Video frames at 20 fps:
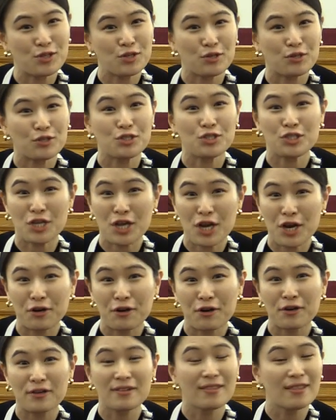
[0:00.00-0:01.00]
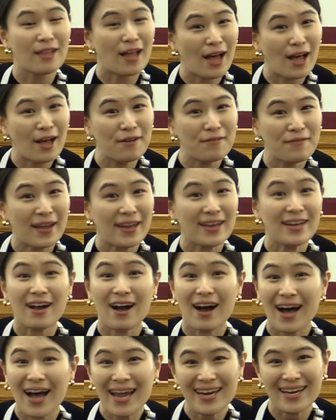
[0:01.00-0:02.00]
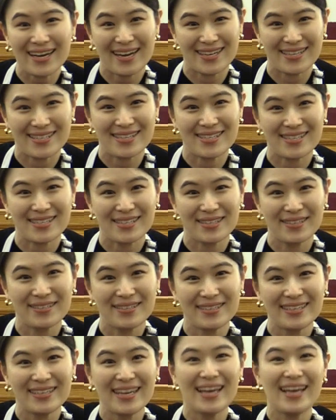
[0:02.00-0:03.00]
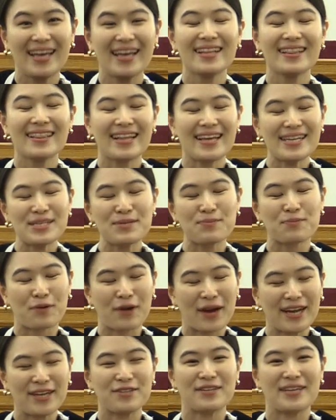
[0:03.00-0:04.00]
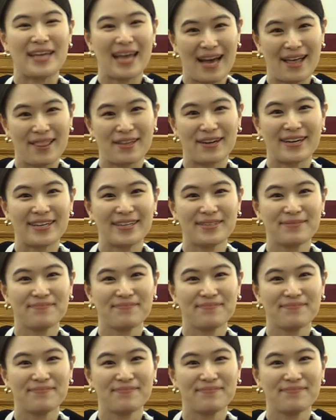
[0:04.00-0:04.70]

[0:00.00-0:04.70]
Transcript: to share love and kindness. Let us pray together.